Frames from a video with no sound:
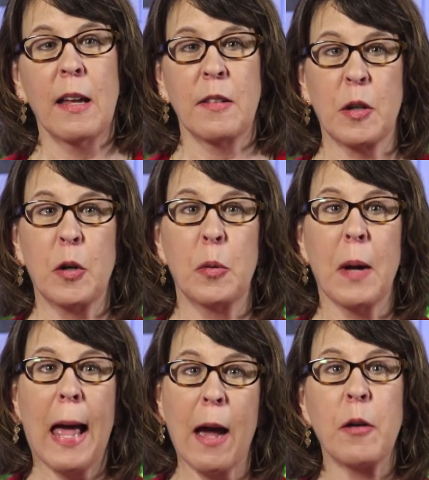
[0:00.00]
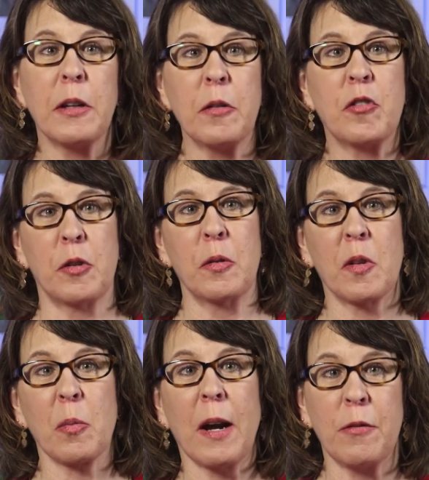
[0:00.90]
So, how do you choose
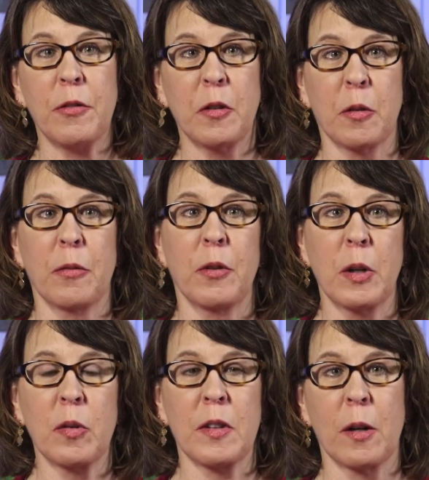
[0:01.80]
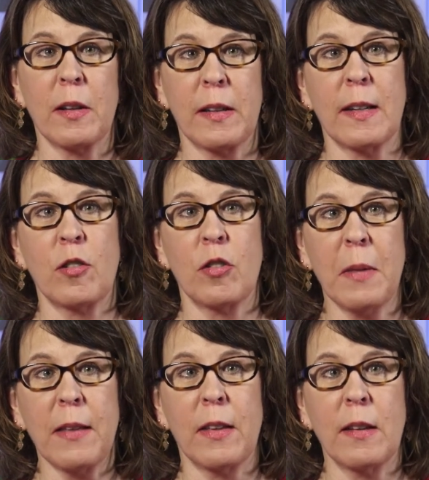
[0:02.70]
the right filter for your sterilization
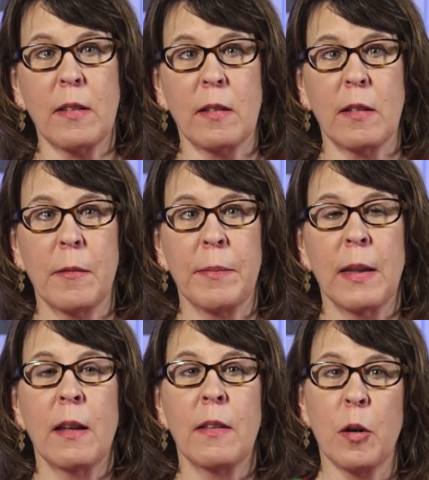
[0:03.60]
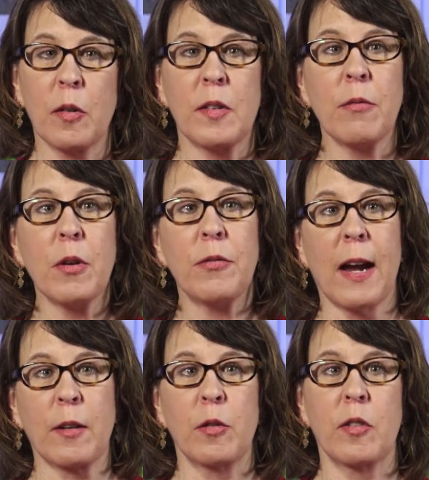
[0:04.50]
methods? There are several
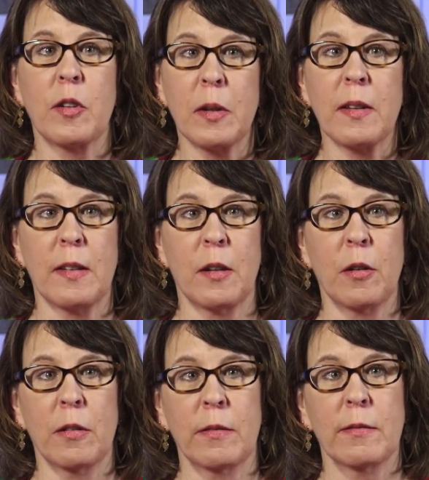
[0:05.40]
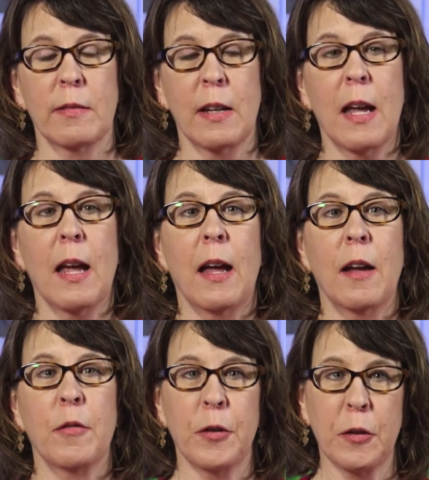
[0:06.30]
factors to consider.
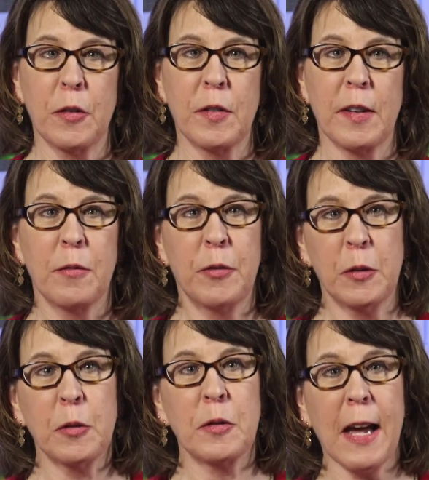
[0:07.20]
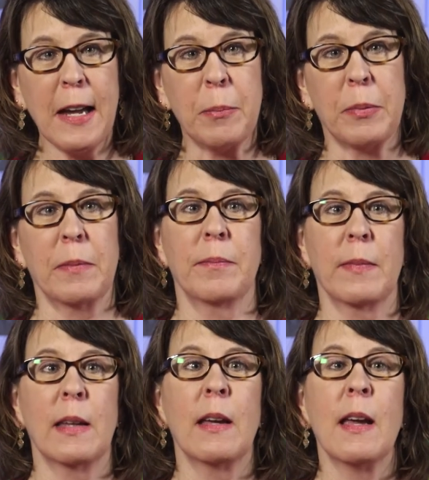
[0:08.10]
First, filter type.
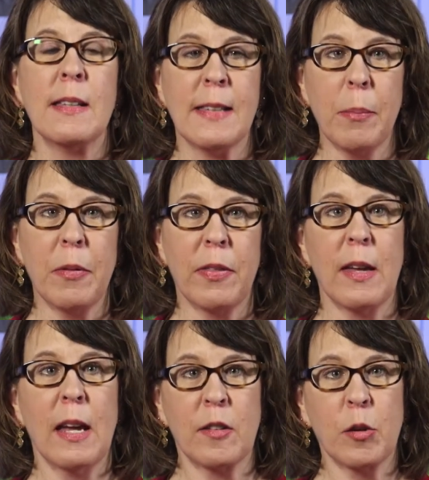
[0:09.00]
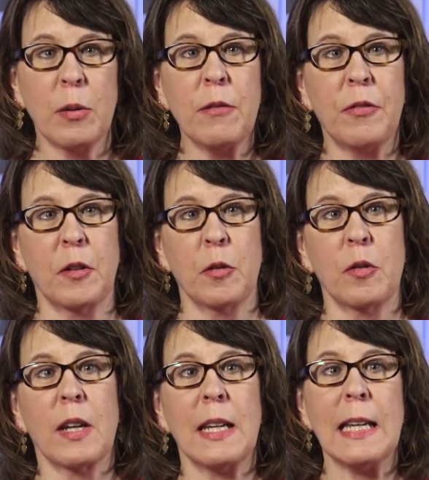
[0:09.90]
Depth and screen
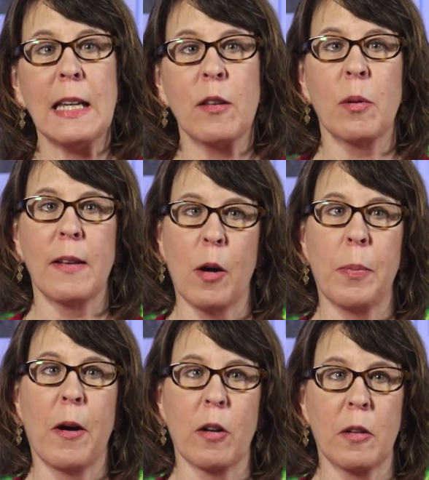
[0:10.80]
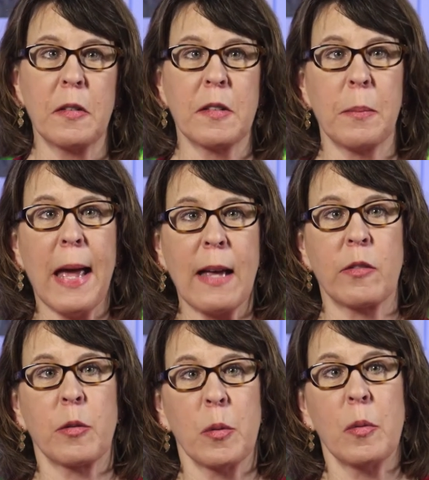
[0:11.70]
filters can either allow particles to
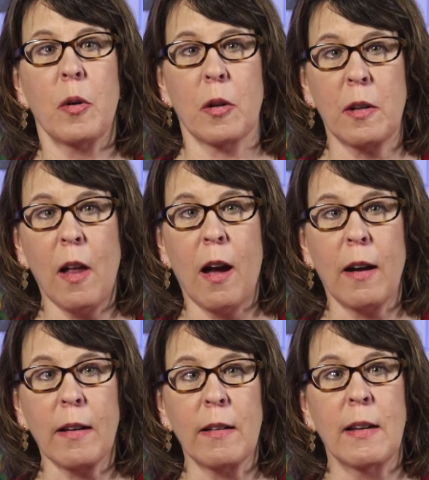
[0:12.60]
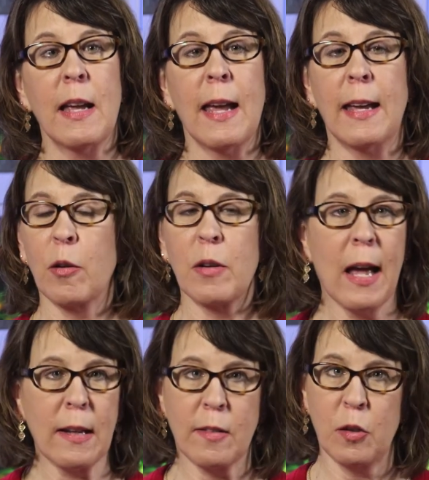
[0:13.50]
pass through or clog, and are
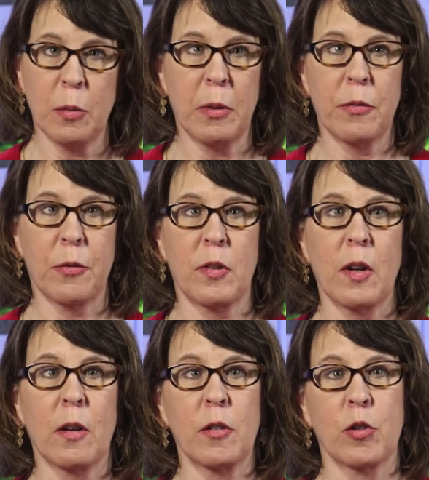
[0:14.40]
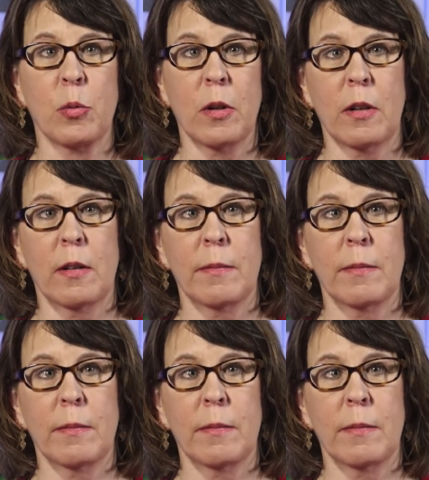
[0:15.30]
not suitable for cell culture work.